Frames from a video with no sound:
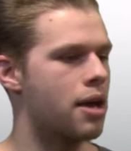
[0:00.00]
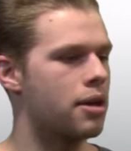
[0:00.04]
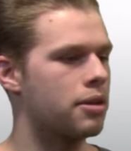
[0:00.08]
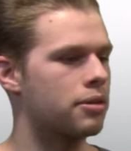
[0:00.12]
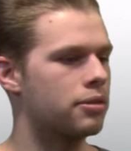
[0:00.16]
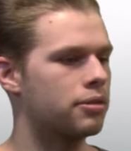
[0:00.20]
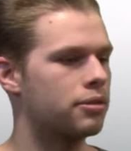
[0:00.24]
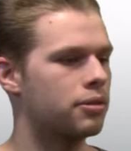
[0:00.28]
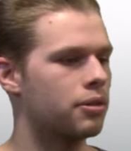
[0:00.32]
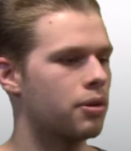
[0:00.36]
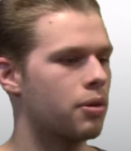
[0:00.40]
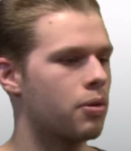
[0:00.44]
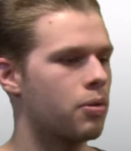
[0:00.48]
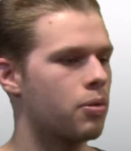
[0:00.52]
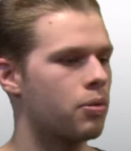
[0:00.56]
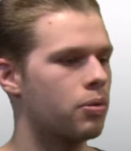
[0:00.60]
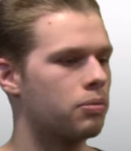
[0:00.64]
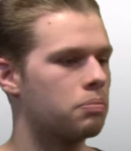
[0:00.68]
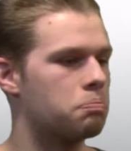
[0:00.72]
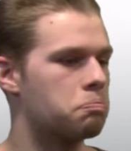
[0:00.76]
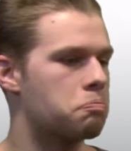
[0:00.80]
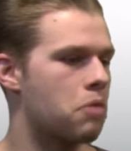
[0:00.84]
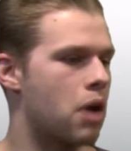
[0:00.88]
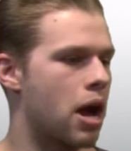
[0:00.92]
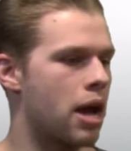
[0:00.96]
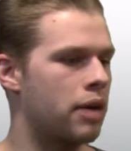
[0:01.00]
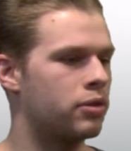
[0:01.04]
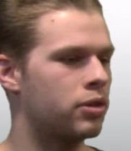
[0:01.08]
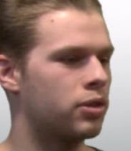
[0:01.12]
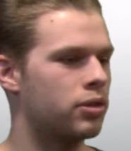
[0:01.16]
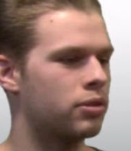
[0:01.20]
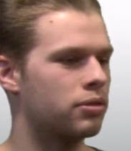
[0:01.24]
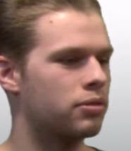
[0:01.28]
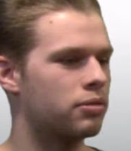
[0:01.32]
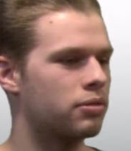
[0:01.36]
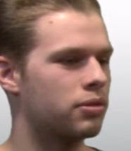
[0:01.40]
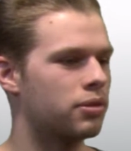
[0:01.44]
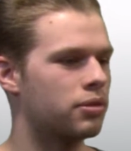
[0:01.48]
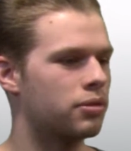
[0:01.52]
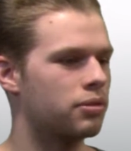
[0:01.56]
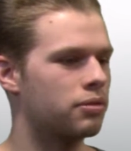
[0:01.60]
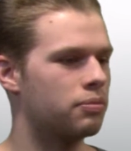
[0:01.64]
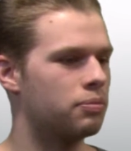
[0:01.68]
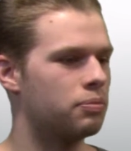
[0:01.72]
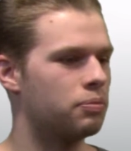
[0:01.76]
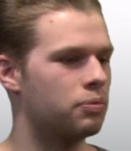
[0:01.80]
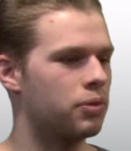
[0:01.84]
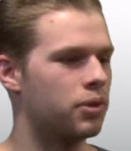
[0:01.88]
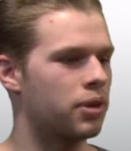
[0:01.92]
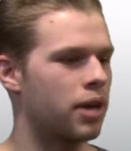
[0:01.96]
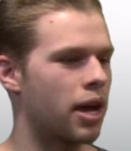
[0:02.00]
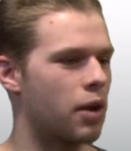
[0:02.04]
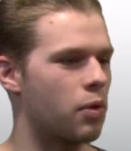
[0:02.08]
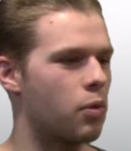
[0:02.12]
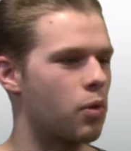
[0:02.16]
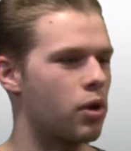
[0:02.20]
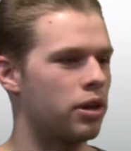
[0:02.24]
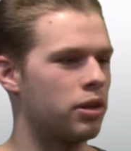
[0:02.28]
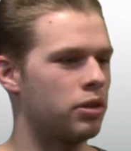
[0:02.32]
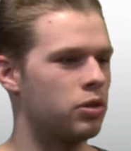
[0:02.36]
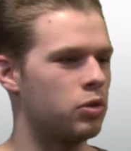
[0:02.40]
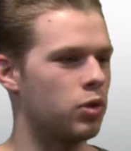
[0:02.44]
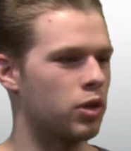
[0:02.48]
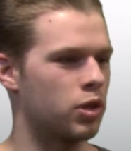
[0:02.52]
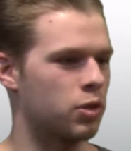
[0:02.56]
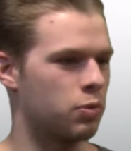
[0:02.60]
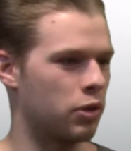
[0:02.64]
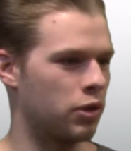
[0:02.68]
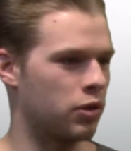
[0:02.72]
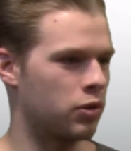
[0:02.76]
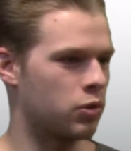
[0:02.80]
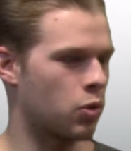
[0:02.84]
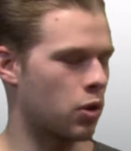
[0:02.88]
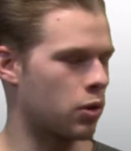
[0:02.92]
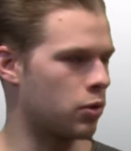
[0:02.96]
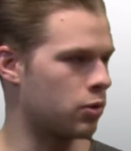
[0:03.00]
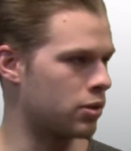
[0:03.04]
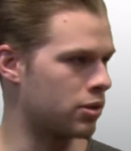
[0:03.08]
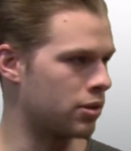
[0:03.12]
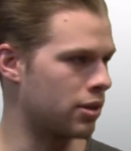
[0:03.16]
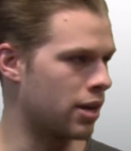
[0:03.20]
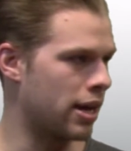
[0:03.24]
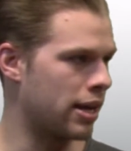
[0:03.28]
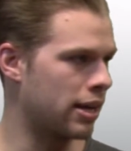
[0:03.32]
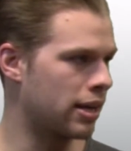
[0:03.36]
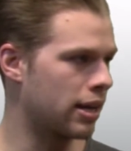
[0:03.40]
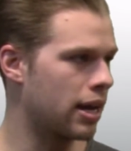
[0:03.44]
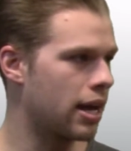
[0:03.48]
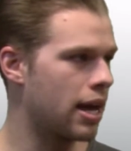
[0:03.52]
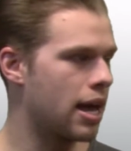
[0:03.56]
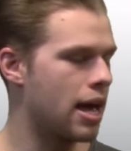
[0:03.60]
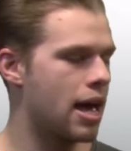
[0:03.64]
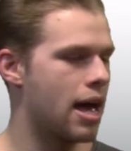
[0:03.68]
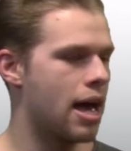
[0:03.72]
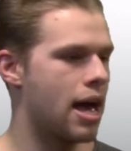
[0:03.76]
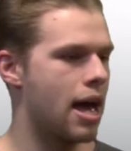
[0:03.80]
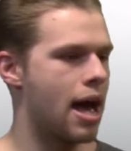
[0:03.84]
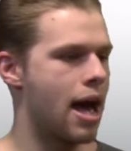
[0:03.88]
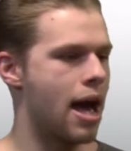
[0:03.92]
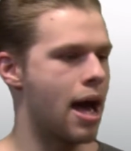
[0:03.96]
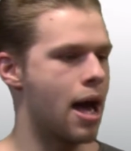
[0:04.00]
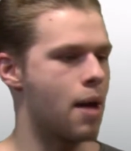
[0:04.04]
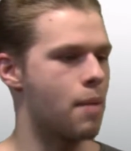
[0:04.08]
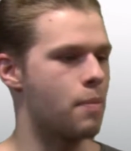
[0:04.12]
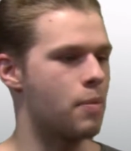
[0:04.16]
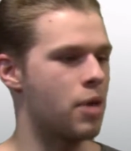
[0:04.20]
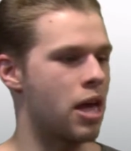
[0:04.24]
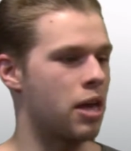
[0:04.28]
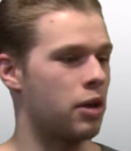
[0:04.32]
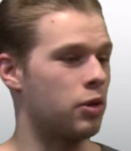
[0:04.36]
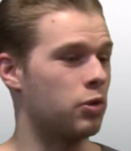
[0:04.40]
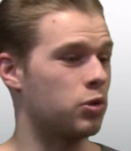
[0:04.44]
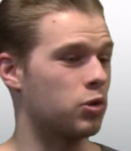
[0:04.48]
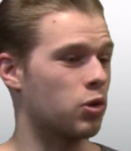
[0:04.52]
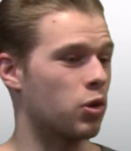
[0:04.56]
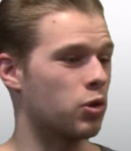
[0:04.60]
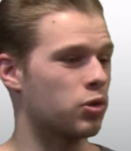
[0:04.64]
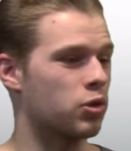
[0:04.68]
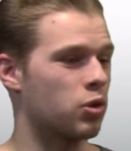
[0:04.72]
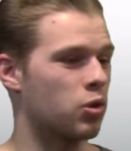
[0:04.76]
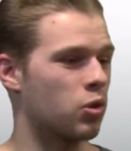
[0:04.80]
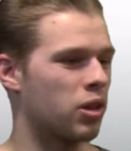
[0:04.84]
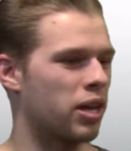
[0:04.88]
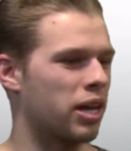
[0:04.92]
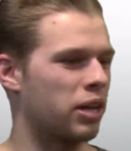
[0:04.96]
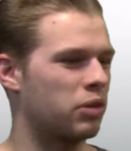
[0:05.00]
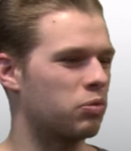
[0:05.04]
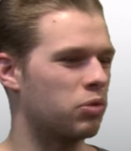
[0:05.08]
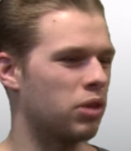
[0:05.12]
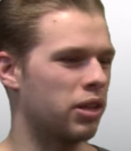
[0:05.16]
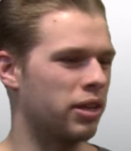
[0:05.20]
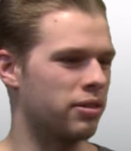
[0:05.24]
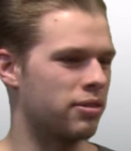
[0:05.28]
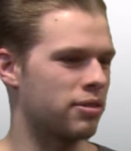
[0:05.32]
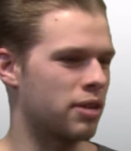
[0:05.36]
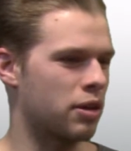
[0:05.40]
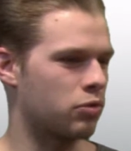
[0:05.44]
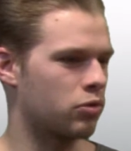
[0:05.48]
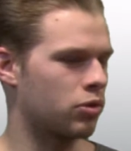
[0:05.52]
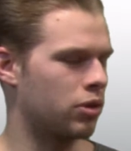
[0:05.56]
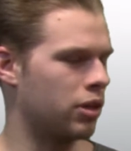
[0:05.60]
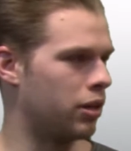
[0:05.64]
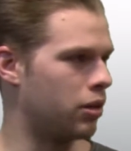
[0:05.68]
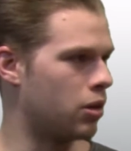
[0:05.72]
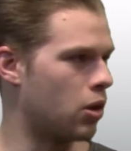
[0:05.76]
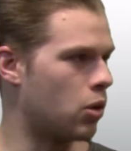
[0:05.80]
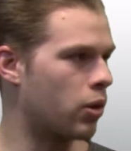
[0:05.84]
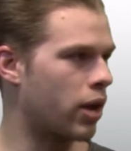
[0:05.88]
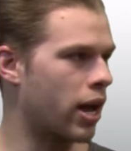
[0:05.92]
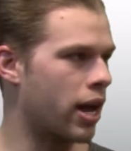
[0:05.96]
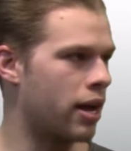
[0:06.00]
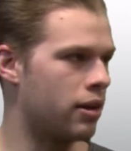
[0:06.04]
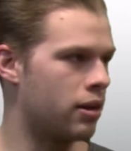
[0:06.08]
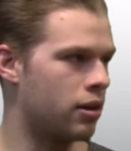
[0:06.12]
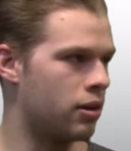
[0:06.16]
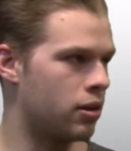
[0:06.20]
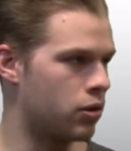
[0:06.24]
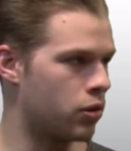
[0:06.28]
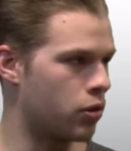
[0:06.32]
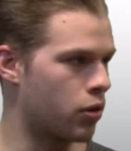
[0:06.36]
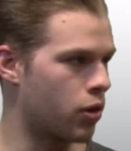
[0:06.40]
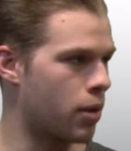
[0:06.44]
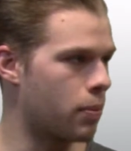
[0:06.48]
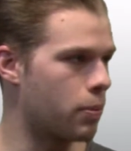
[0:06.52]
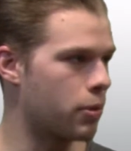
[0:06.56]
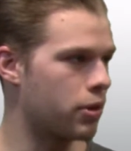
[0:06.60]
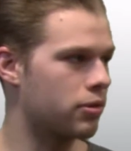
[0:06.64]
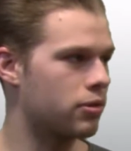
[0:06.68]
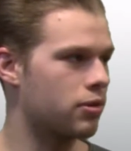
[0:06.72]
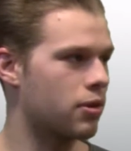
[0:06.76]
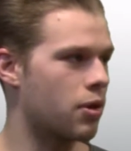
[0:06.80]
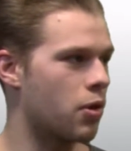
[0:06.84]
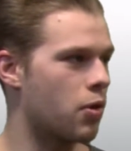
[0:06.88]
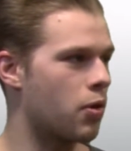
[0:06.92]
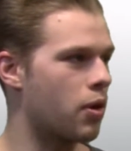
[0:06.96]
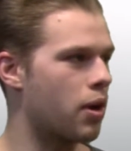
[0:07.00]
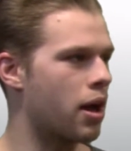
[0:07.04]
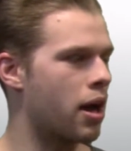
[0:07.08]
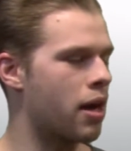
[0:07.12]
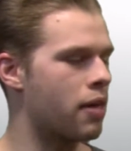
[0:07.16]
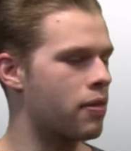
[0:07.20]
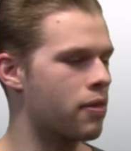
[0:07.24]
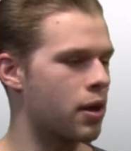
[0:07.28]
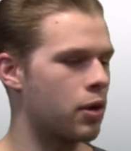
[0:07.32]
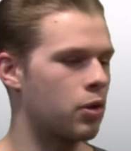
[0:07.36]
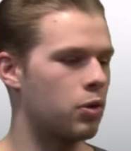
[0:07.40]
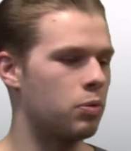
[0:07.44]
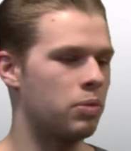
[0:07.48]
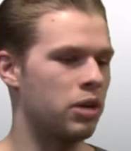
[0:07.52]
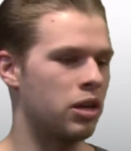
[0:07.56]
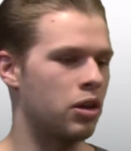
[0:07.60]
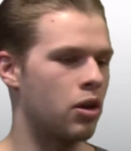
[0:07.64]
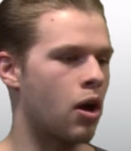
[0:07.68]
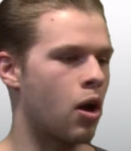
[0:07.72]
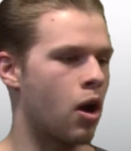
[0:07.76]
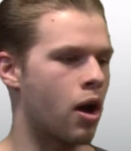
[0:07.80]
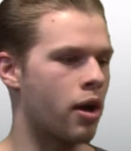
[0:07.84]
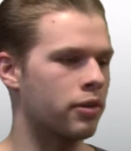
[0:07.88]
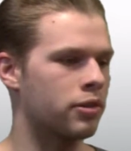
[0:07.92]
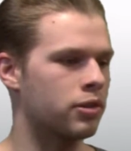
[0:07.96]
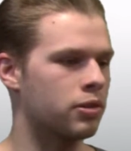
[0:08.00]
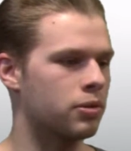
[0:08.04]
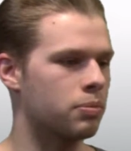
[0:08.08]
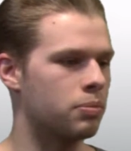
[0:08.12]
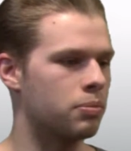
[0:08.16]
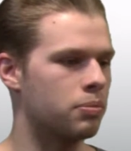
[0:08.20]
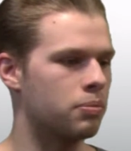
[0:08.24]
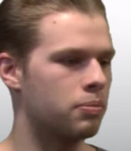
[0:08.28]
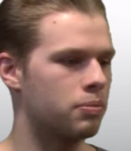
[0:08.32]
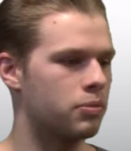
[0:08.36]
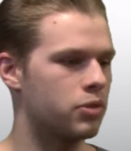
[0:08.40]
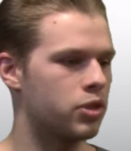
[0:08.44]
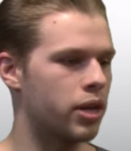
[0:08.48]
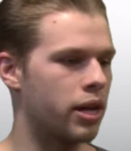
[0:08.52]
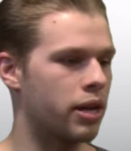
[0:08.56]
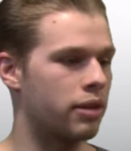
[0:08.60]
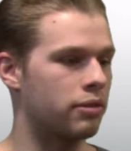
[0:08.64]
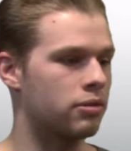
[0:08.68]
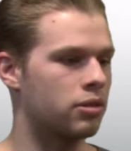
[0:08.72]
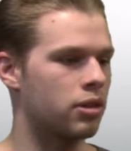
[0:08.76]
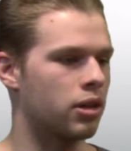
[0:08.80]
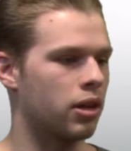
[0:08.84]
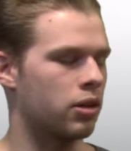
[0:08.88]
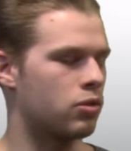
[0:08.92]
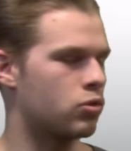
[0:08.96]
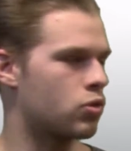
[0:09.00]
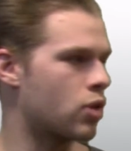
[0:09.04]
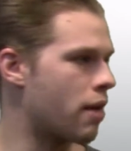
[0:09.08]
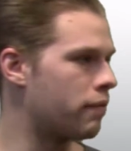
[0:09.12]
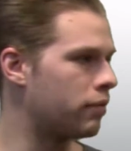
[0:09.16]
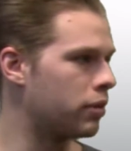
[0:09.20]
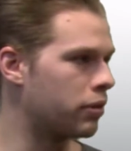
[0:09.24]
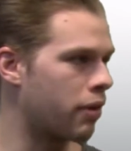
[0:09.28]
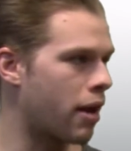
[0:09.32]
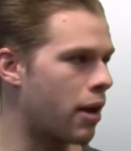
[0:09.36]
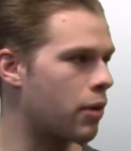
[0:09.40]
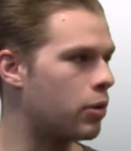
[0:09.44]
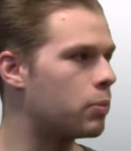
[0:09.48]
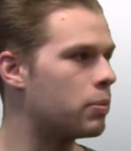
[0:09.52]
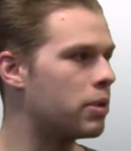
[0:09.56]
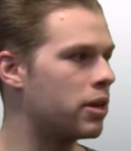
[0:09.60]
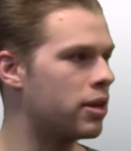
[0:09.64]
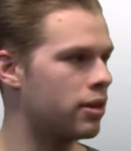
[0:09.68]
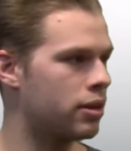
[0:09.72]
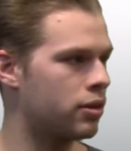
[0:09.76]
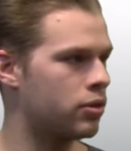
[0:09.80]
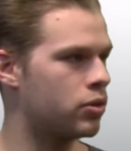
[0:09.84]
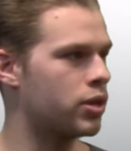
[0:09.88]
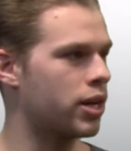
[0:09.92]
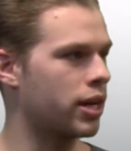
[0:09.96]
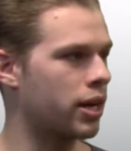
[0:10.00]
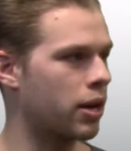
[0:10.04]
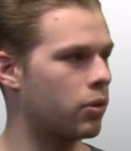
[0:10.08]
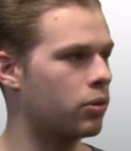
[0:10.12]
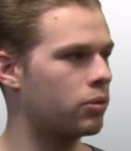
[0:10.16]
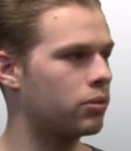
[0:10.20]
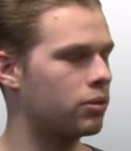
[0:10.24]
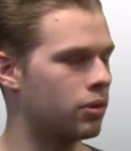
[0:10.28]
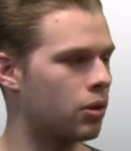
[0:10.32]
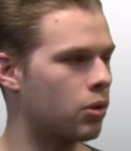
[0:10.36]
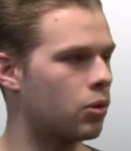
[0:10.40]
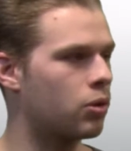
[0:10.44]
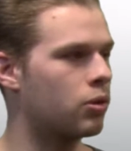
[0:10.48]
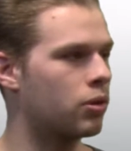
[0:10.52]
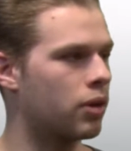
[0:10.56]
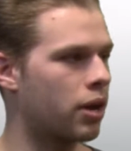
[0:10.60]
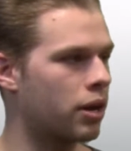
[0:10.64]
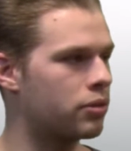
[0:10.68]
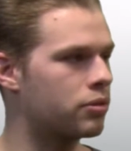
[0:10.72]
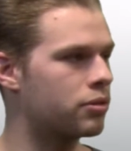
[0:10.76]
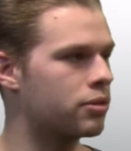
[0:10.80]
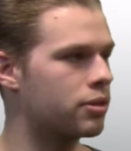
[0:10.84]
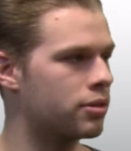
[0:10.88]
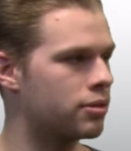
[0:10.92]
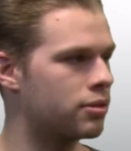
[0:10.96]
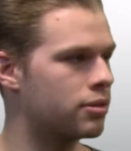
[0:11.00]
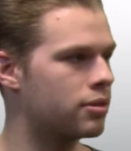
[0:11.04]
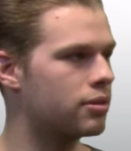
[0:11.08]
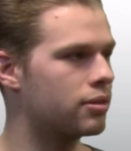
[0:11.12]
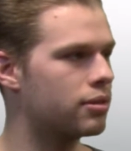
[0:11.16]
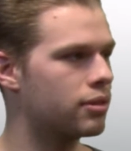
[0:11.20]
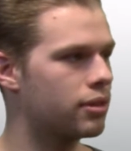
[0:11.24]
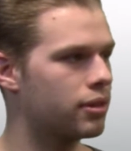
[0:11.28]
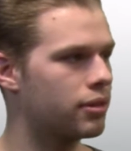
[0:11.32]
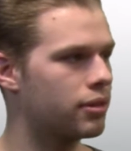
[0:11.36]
So I just kind of wanted to experience what it was like. And it was also like really centrally located in Europe, so I thought it would be an awesome chance to travel around a bit and check out local countries